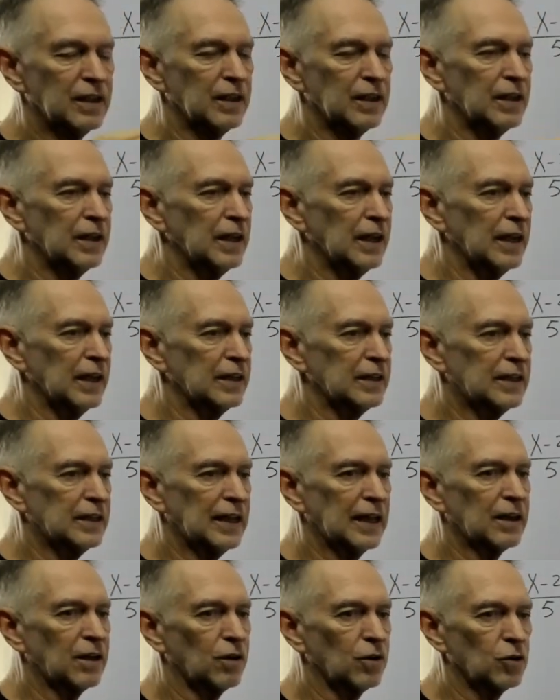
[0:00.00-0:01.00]
and
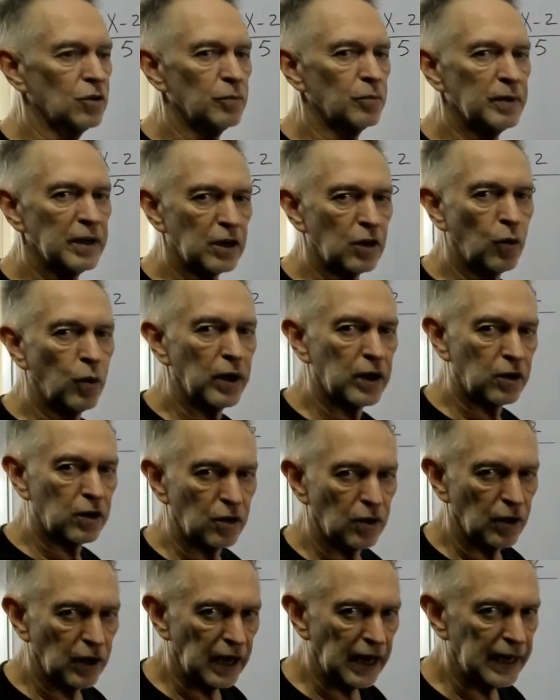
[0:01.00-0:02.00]
get a little bit
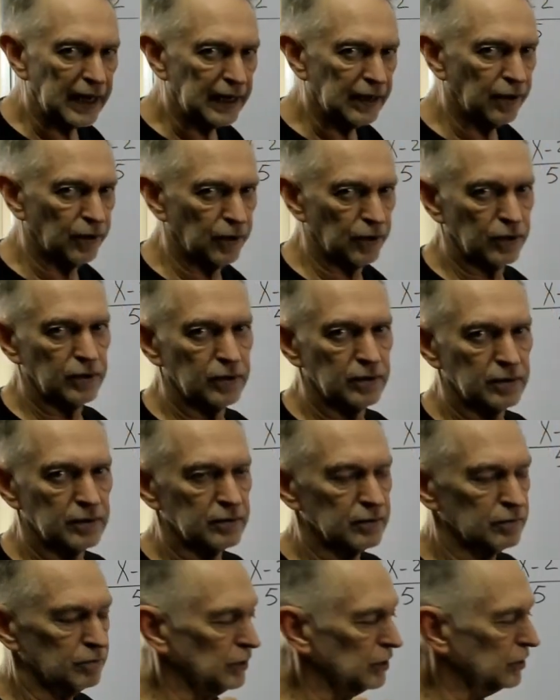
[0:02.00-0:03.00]
quicker later,
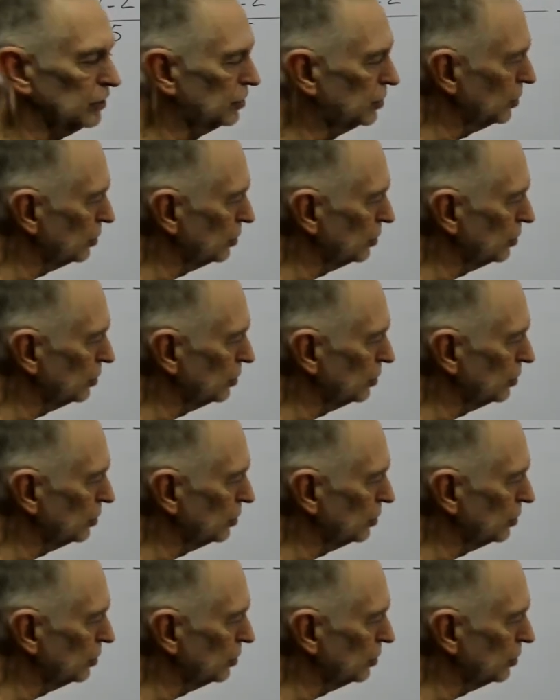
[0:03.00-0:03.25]
but do